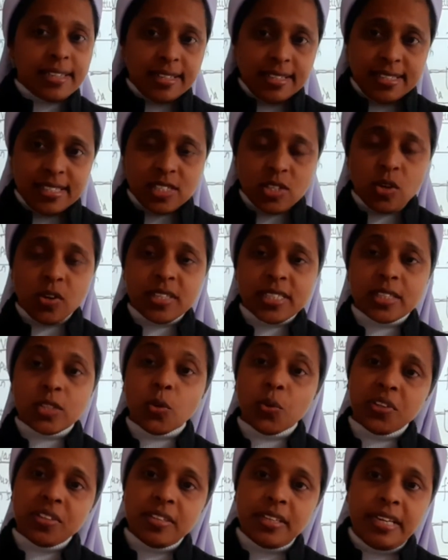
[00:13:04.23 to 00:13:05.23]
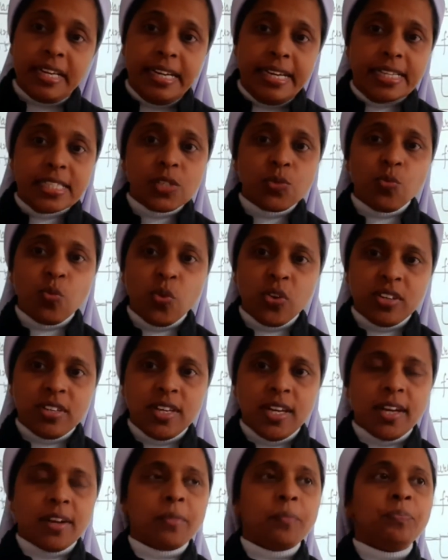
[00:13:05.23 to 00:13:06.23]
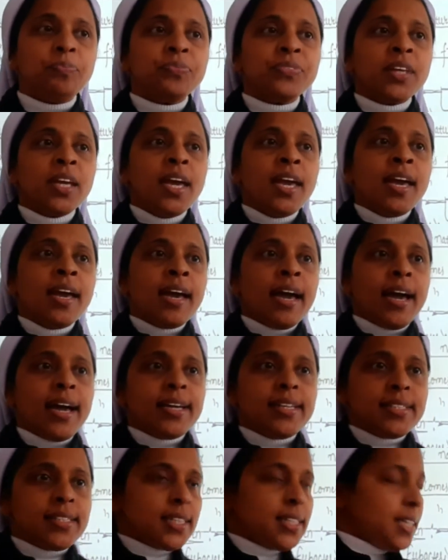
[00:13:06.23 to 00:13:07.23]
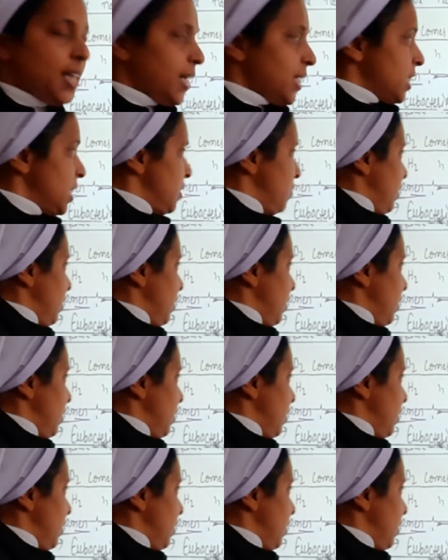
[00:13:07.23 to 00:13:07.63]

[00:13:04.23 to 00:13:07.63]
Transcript: and he is known as Cornelius Van Niel. And next